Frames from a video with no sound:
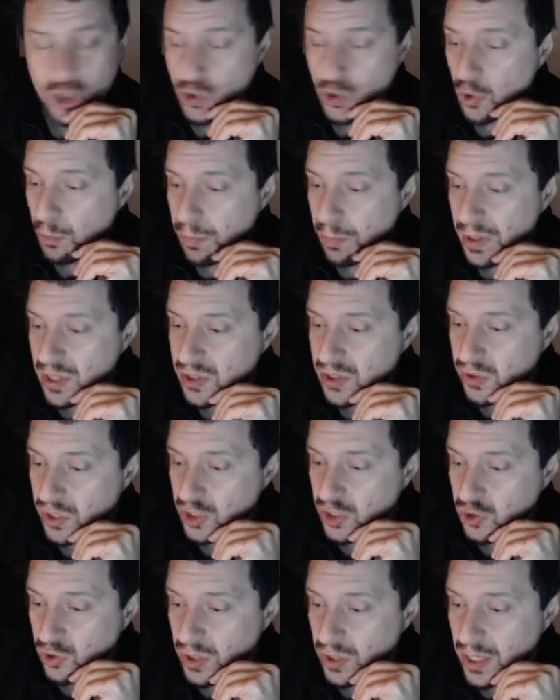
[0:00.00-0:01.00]

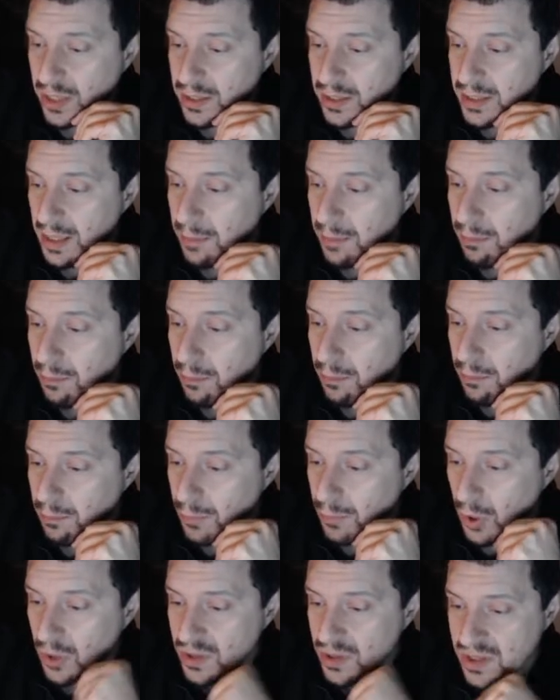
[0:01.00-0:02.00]
penetration and a
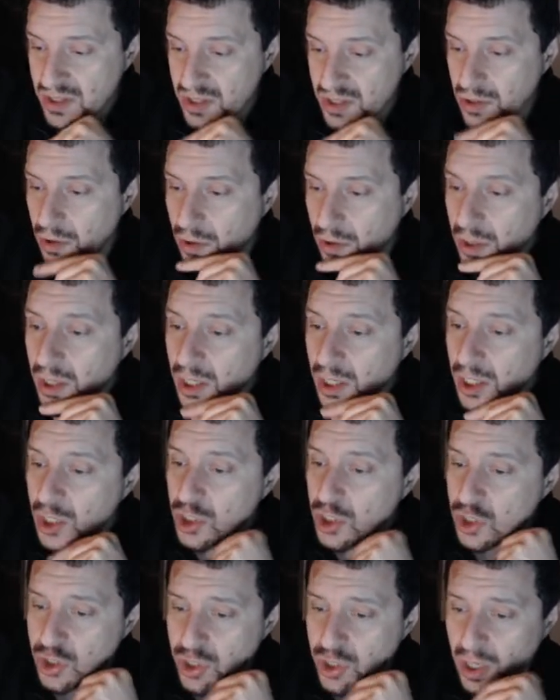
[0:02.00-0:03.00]
monster
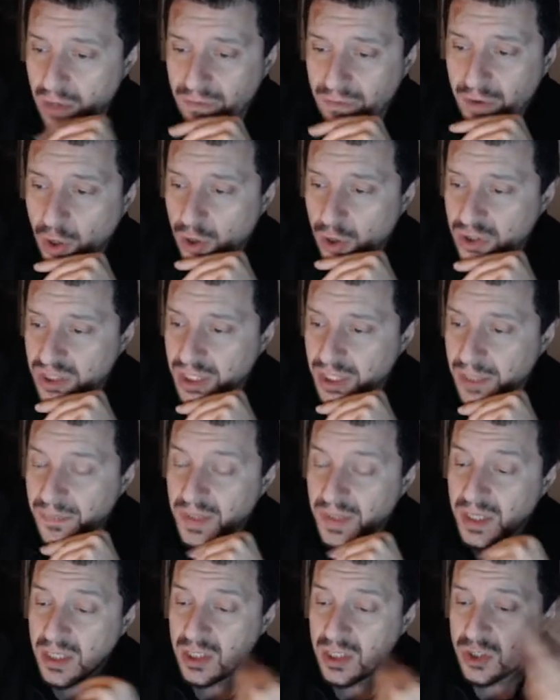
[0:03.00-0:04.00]
shell velocity.
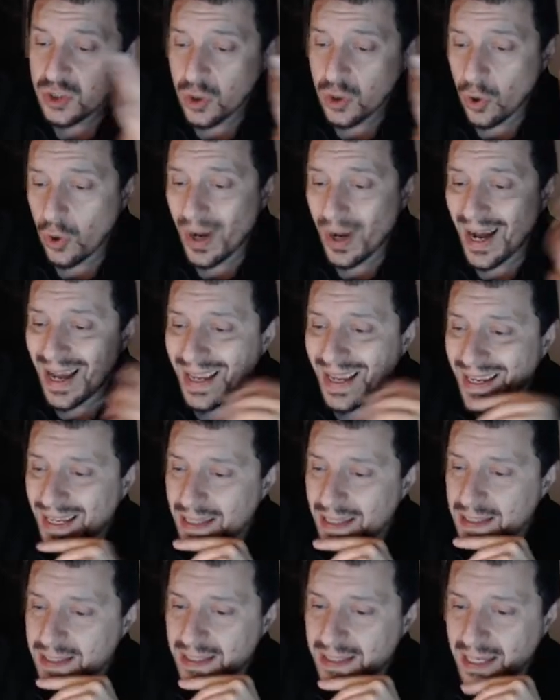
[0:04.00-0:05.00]
So I can say